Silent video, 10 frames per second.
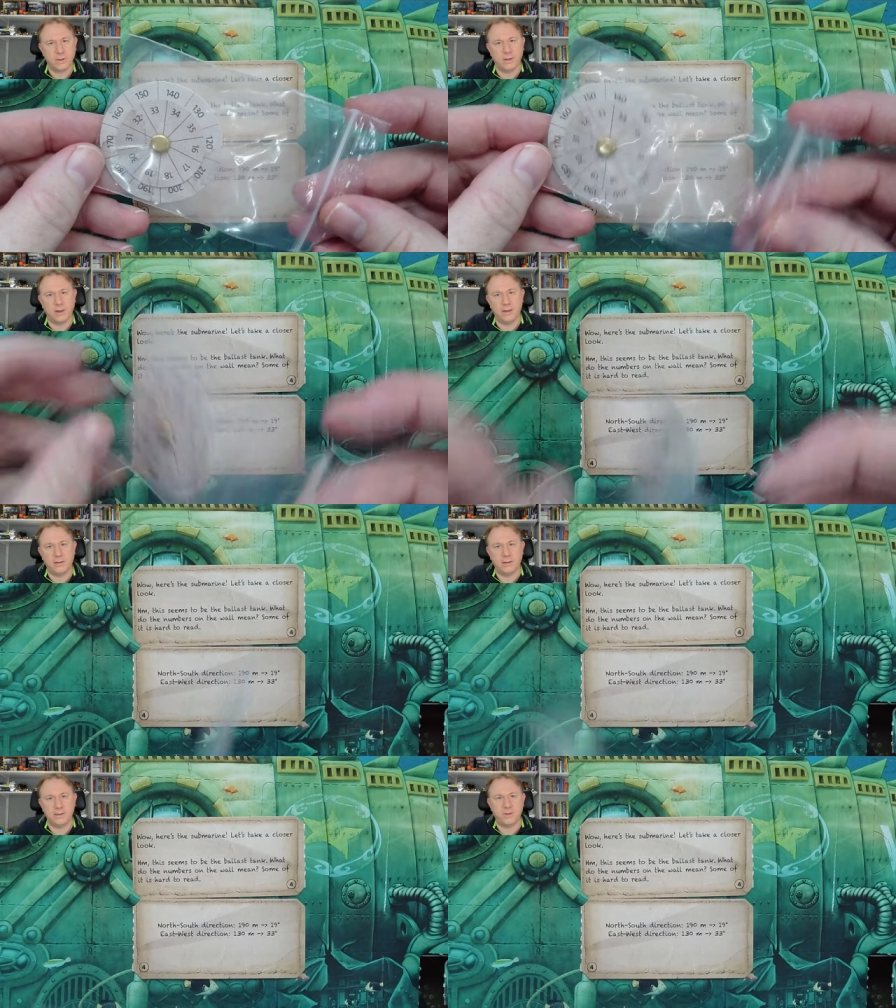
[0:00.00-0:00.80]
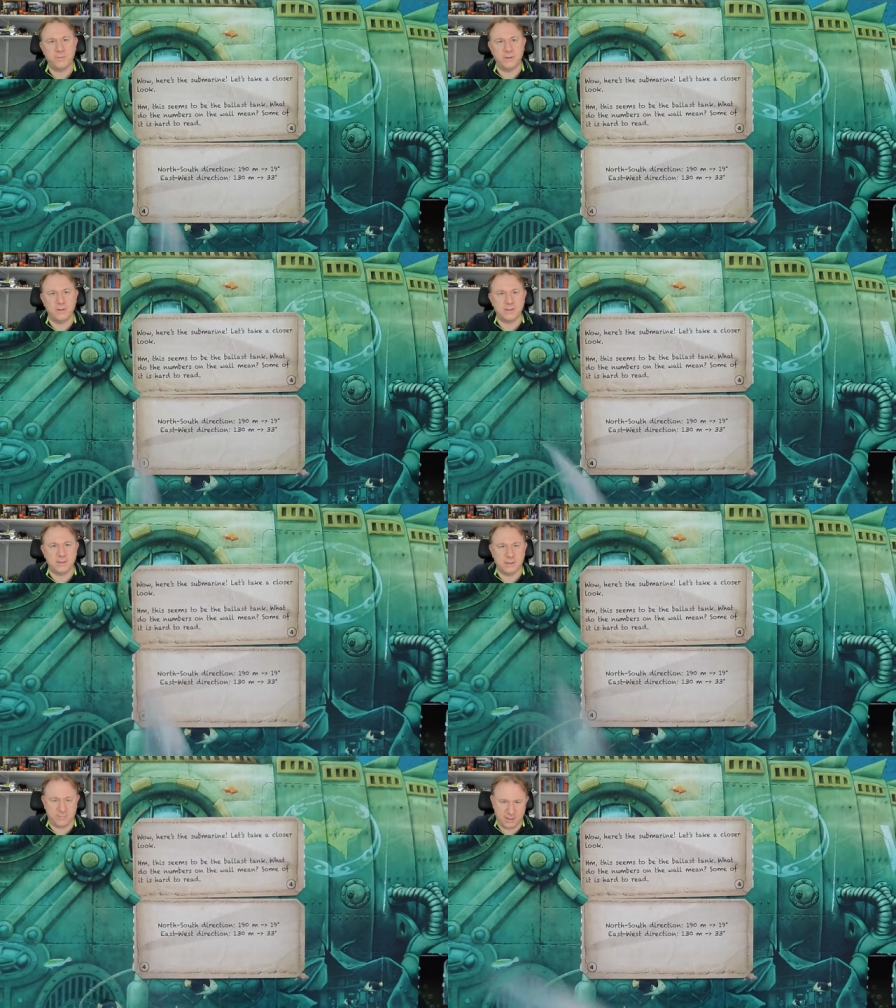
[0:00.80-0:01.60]
Okay, let's open this
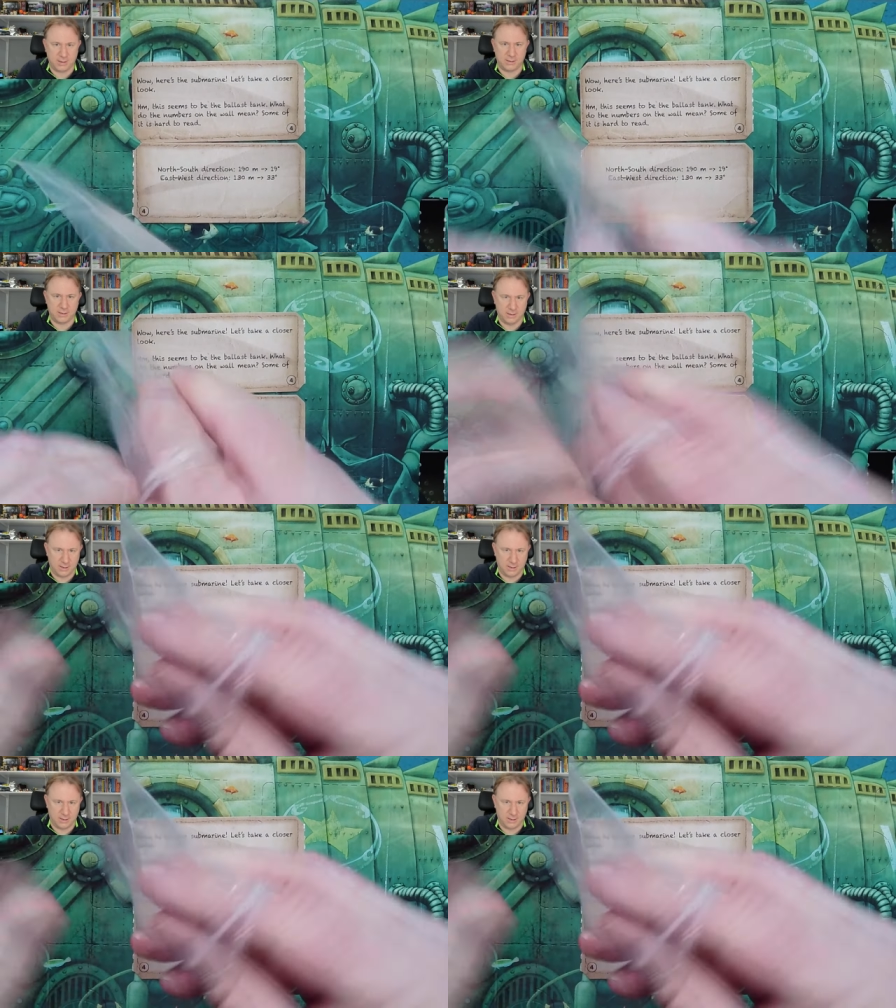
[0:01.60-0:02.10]
see what it is.